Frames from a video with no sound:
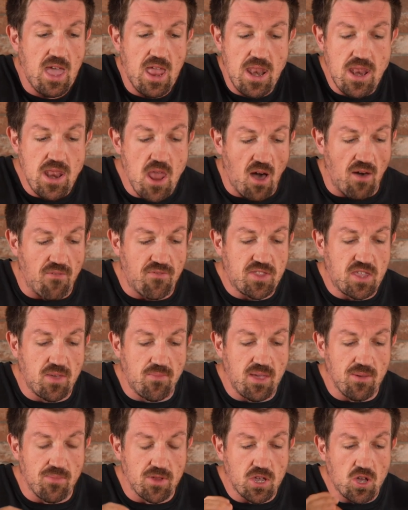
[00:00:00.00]
enough
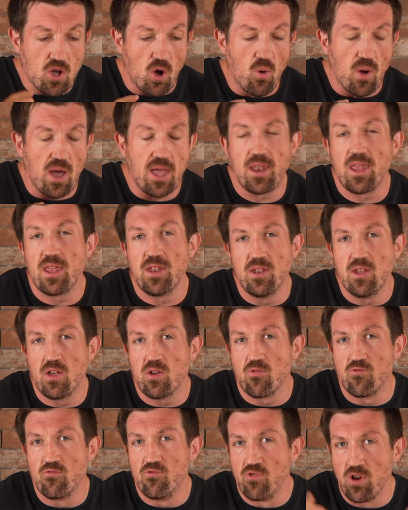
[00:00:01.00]
to be able to go in and
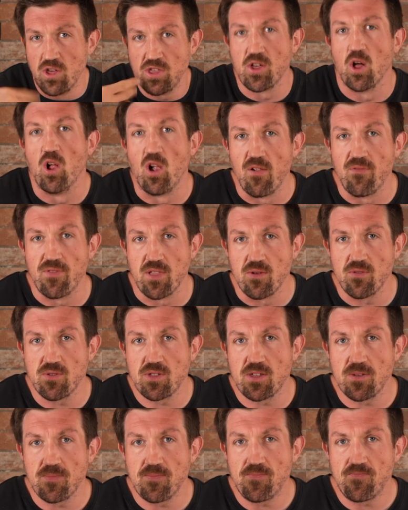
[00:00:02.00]
resolve
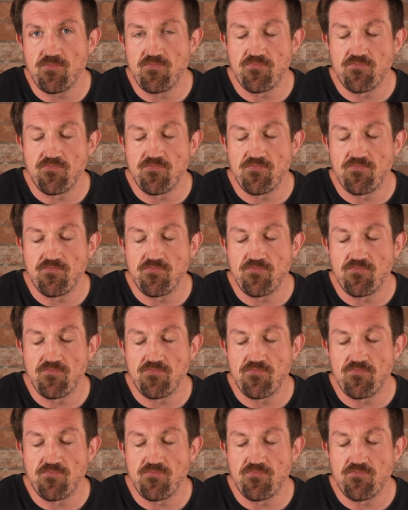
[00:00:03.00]
those.